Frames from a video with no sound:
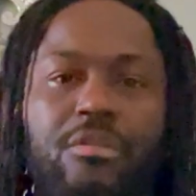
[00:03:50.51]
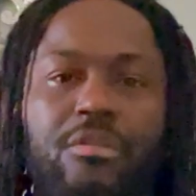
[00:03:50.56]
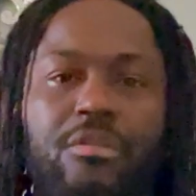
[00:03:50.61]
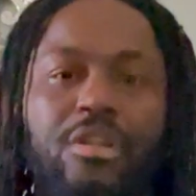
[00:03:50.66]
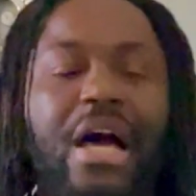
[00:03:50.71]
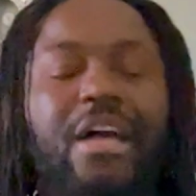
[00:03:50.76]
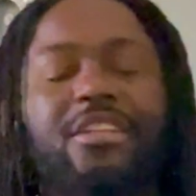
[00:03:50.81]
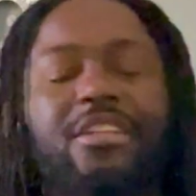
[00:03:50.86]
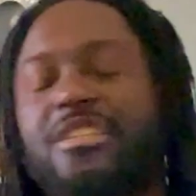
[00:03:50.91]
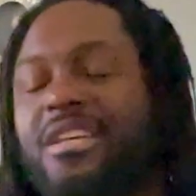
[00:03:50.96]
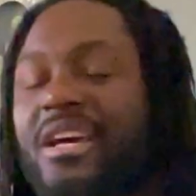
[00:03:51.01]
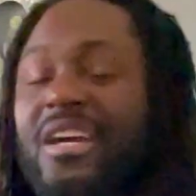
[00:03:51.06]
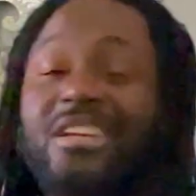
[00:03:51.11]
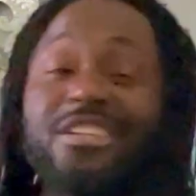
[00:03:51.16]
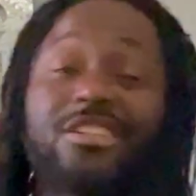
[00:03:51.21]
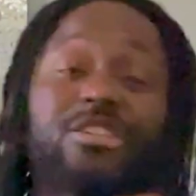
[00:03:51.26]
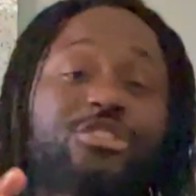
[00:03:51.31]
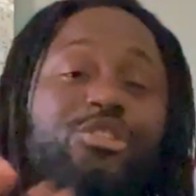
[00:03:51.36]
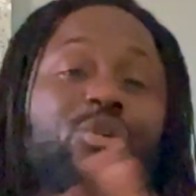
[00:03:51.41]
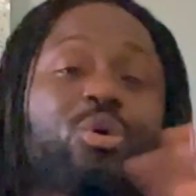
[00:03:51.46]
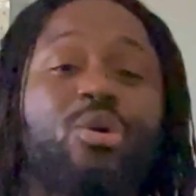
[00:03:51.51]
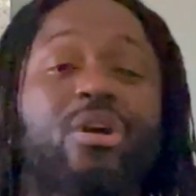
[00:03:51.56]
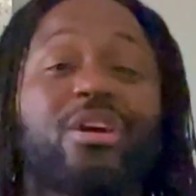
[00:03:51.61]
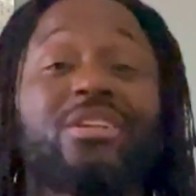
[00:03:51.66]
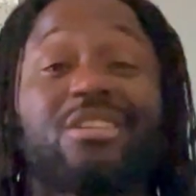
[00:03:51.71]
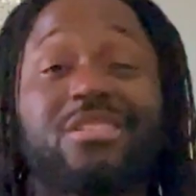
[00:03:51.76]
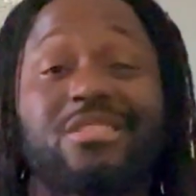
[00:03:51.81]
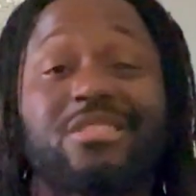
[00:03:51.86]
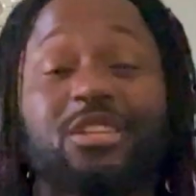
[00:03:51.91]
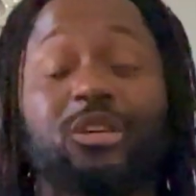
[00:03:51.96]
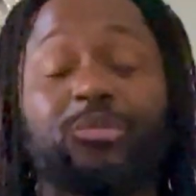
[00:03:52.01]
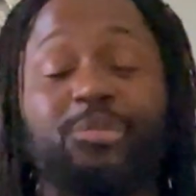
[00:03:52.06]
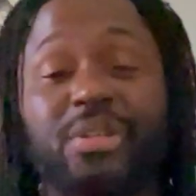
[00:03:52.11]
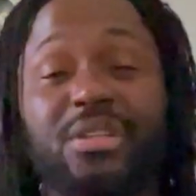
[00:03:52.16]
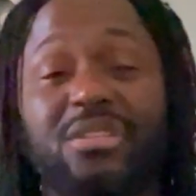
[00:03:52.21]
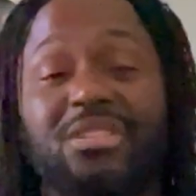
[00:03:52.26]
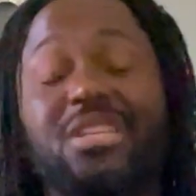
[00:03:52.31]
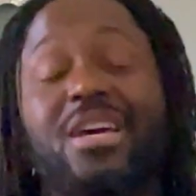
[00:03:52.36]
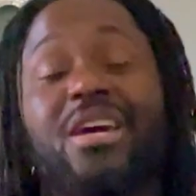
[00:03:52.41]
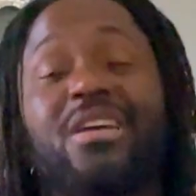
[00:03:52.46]
Now I tell you this story to simply
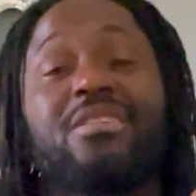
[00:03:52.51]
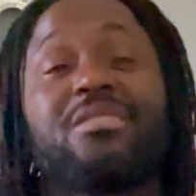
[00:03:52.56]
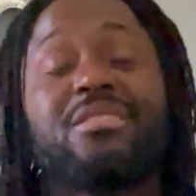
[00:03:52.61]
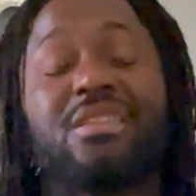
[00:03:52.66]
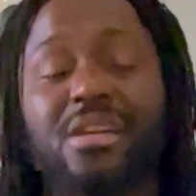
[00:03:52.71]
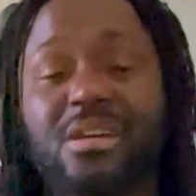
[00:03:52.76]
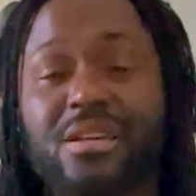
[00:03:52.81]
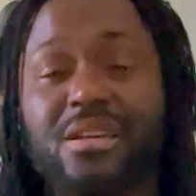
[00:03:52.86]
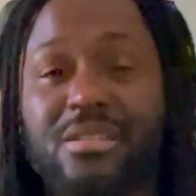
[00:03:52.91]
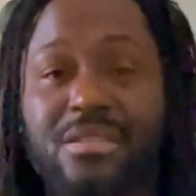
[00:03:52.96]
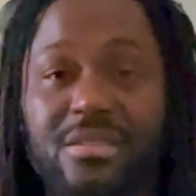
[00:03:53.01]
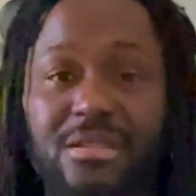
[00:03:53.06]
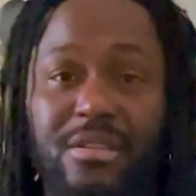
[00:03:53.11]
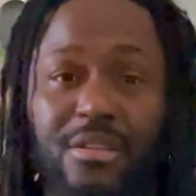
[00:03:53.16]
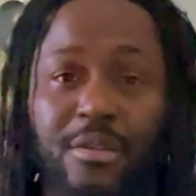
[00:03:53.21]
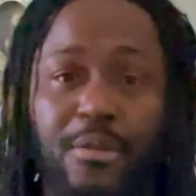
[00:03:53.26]
tell you this.